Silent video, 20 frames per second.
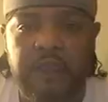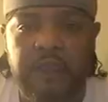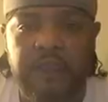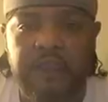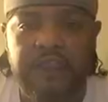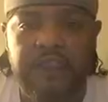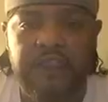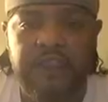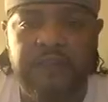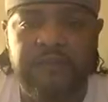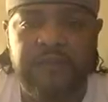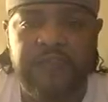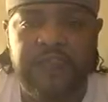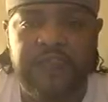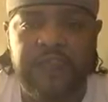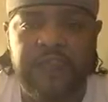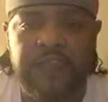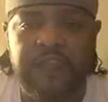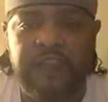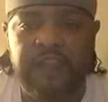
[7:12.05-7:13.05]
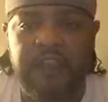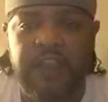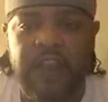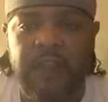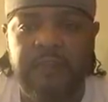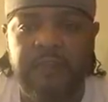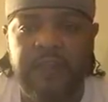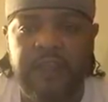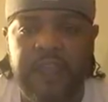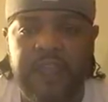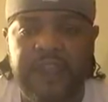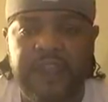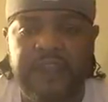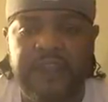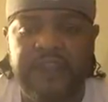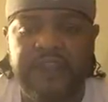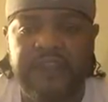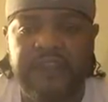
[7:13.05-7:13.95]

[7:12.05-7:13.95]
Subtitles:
what they are reading and comprehending.